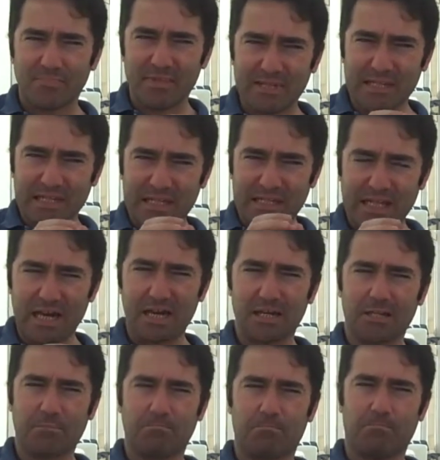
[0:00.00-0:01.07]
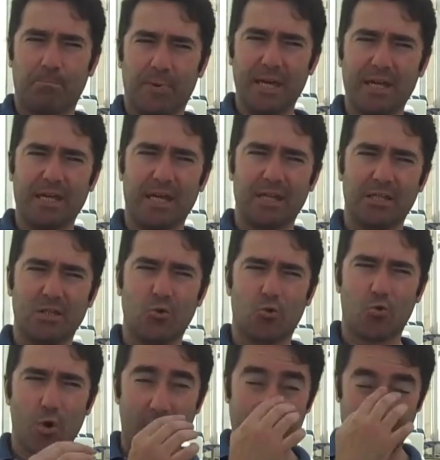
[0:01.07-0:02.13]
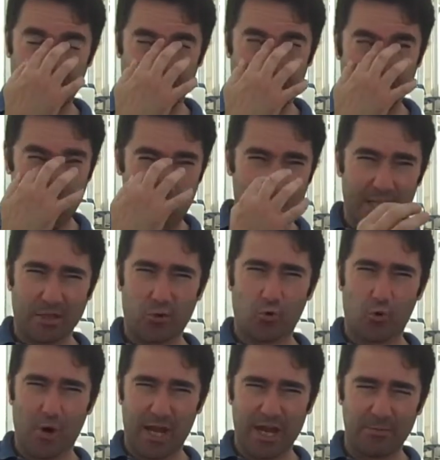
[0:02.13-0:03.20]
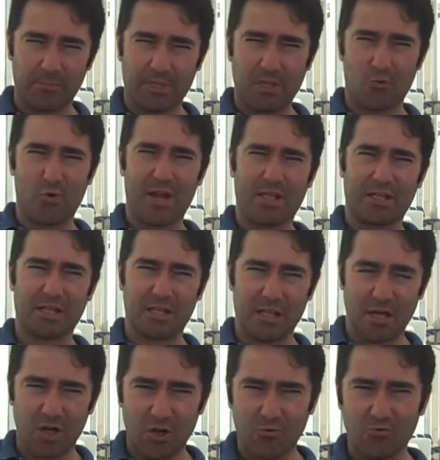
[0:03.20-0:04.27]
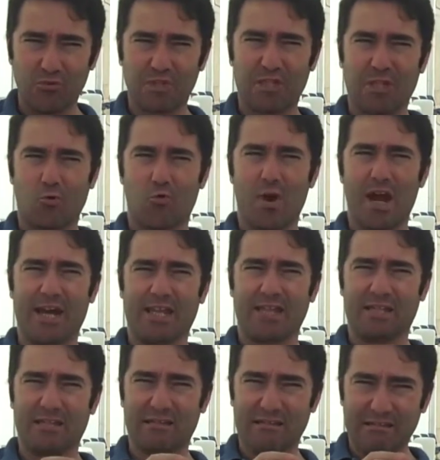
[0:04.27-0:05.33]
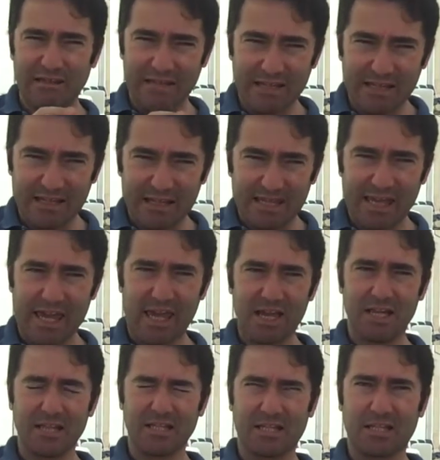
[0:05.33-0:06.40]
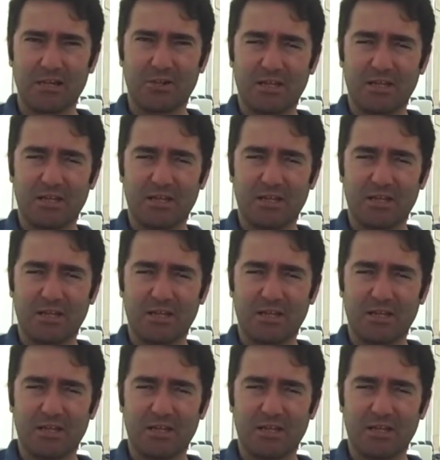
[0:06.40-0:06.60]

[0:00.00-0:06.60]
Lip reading: start picking the right grapes, the right clones, the right yields,